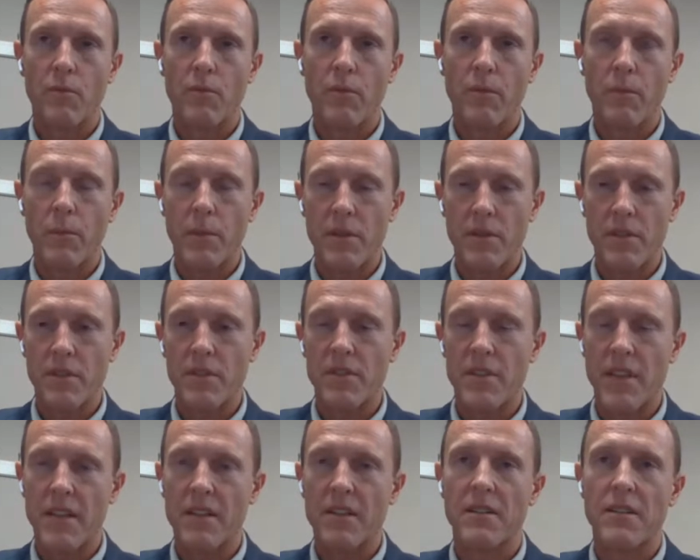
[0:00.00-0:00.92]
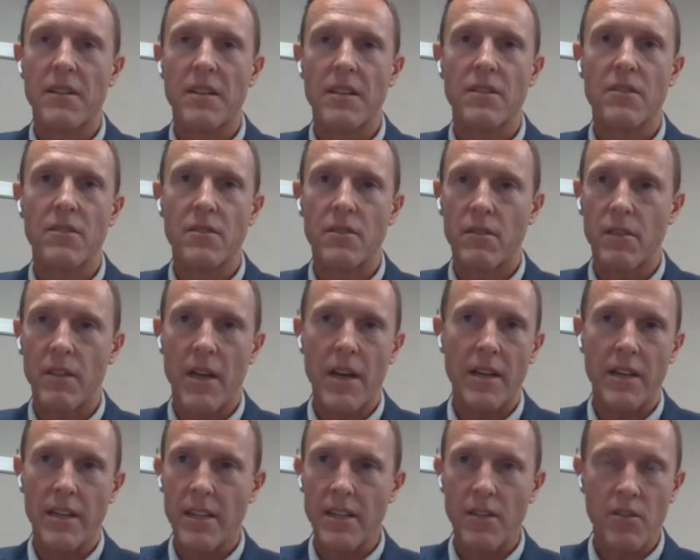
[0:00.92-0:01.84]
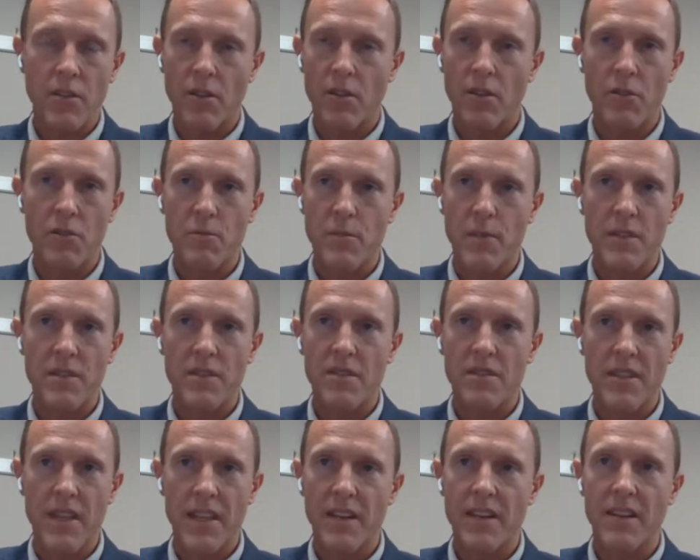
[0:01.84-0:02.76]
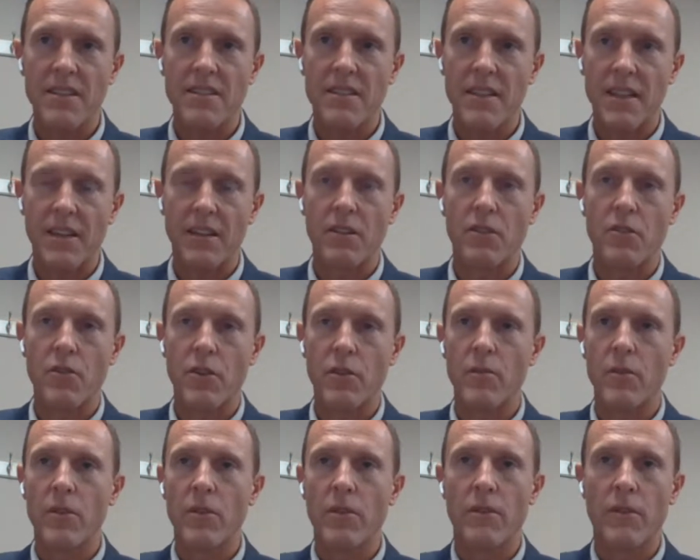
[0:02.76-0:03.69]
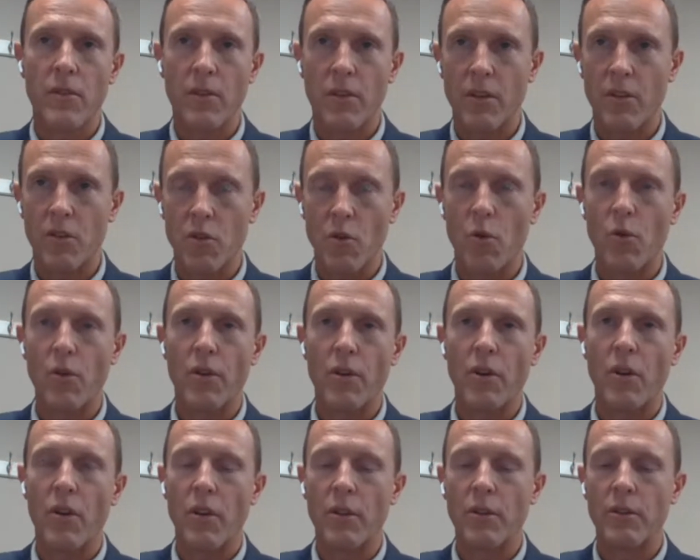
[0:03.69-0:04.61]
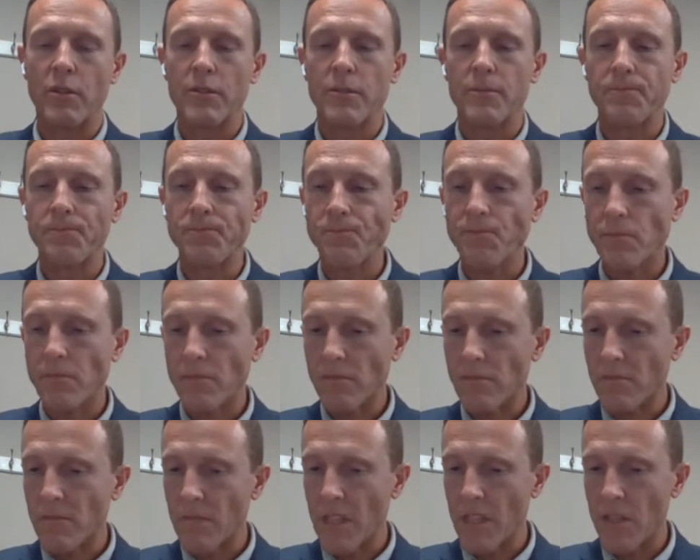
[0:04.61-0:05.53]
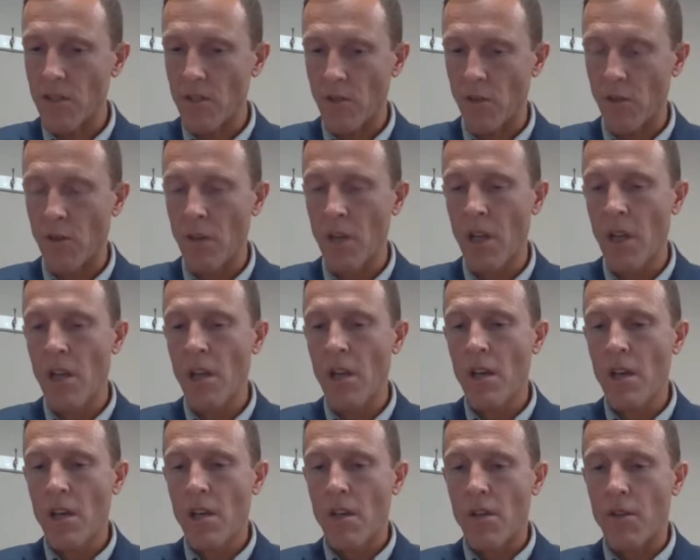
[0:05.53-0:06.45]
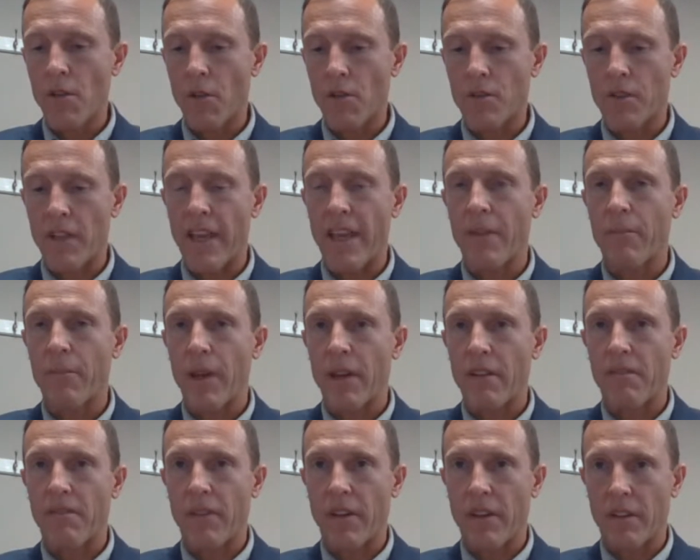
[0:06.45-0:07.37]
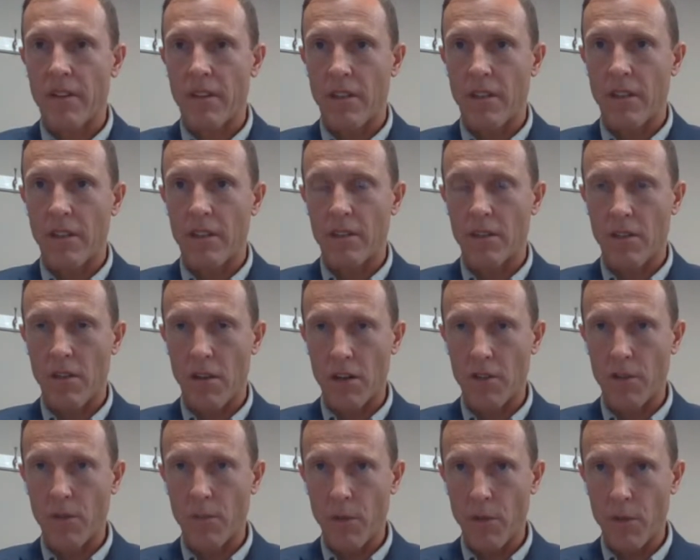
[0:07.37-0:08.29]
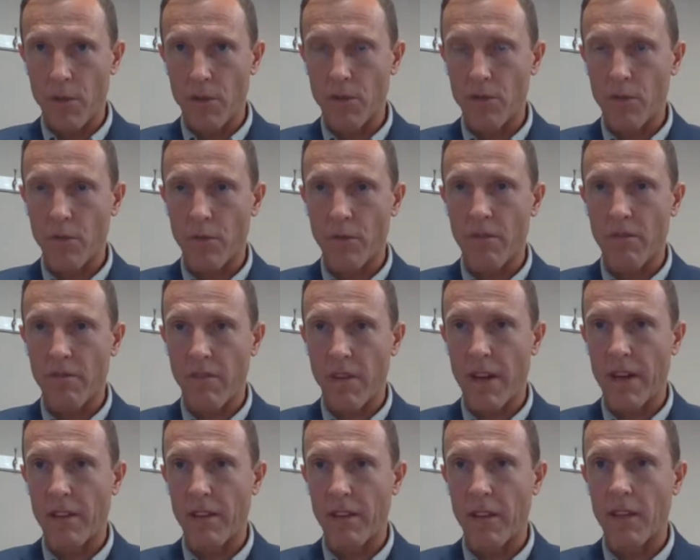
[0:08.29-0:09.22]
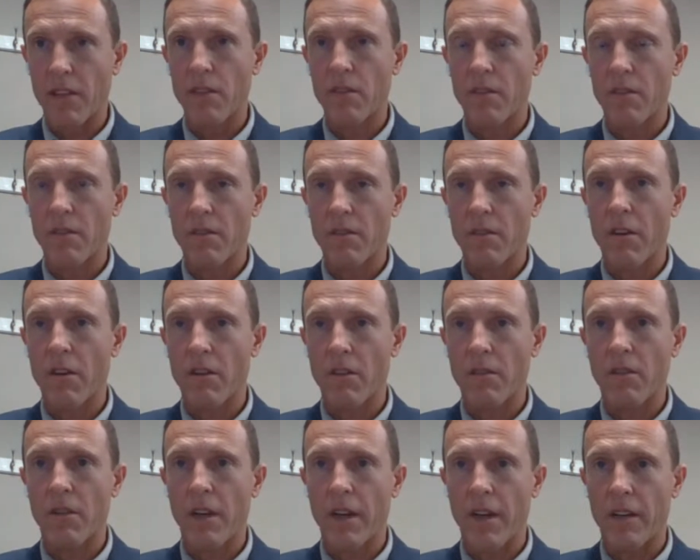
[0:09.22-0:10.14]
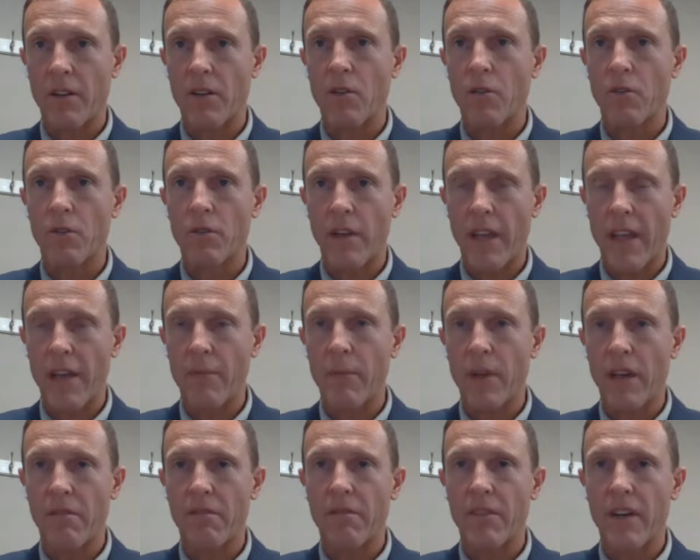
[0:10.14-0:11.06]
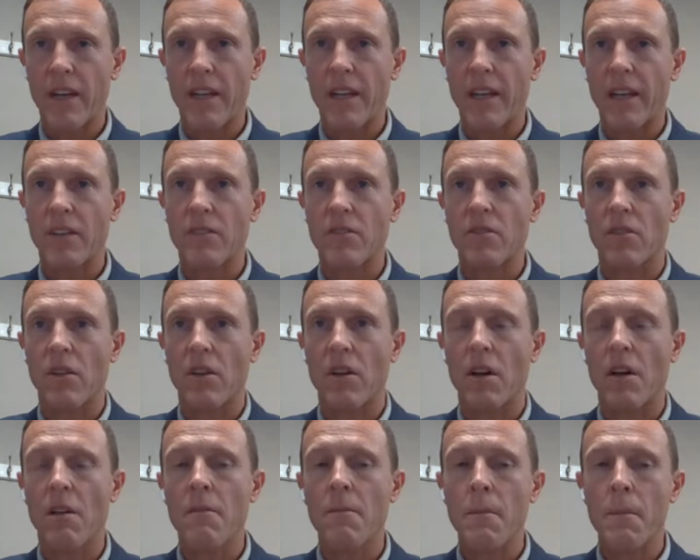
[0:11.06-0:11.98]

business entities, not each of those business entities can contribute if you're controlling all those. And so those campaign contributions were in violation of our Idaho campaign finance law.